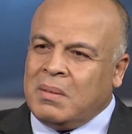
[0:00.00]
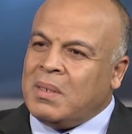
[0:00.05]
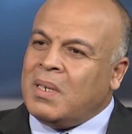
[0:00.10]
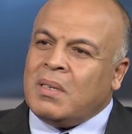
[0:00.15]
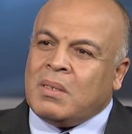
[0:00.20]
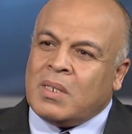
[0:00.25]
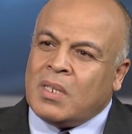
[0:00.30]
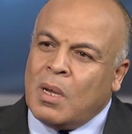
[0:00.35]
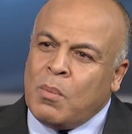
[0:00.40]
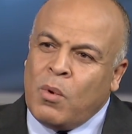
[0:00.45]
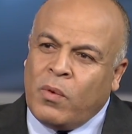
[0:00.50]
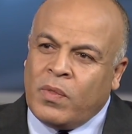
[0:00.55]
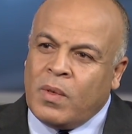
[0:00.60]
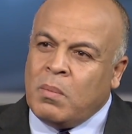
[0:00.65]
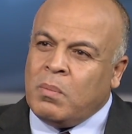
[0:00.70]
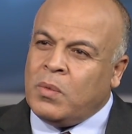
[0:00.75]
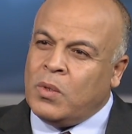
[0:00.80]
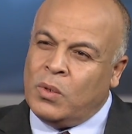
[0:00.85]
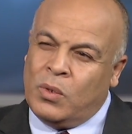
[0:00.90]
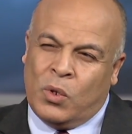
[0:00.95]
Some of
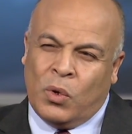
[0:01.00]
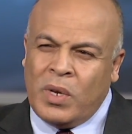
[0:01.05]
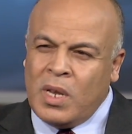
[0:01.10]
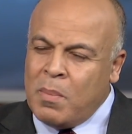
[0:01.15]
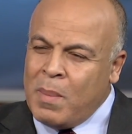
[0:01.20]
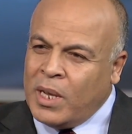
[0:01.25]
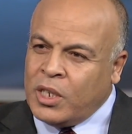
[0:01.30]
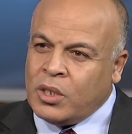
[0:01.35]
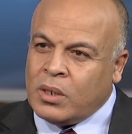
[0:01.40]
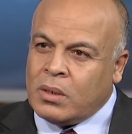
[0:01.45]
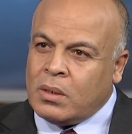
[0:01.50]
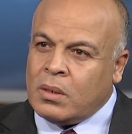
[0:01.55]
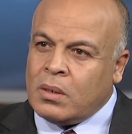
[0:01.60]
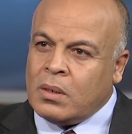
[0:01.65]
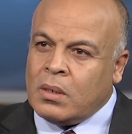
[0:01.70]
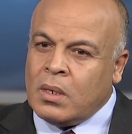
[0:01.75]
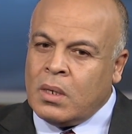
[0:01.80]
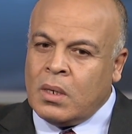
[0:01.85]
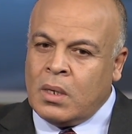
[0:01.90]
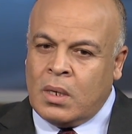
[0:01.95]
them don't imagine.
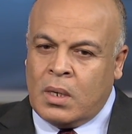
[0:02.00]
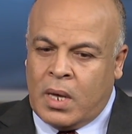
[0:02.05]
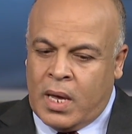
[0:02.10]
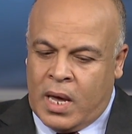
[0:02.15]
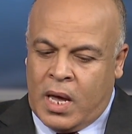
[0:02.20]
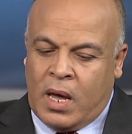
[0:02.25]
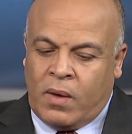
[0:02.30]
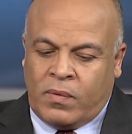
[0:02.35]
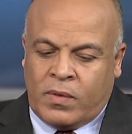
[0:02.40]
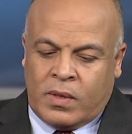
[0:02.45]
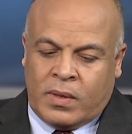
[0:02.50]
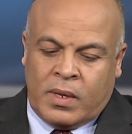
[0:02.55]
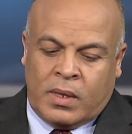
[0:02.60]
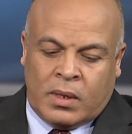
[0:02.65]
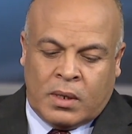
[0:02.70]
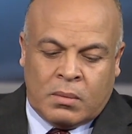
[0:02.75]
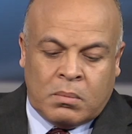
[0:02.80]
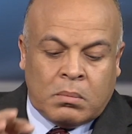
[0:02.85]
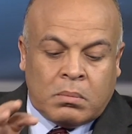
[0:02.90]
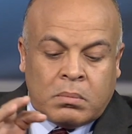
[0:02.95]
I have to tell
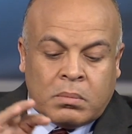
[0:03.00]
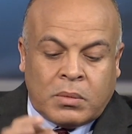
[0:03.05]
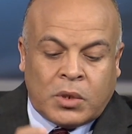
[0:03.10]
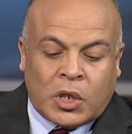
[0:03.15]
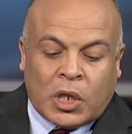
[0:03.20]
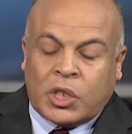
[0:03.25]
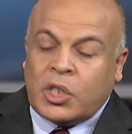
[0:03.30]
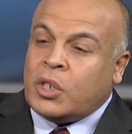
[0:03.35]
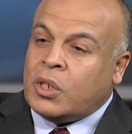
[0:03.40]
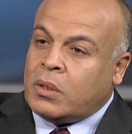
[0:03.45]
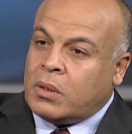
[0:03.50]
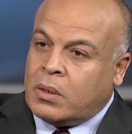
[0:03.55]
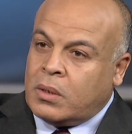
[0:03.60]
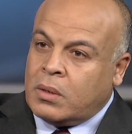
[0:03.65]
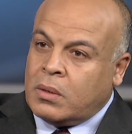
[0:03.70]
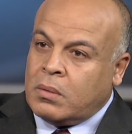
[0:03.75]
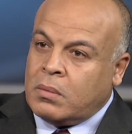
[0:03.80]
them, touch it.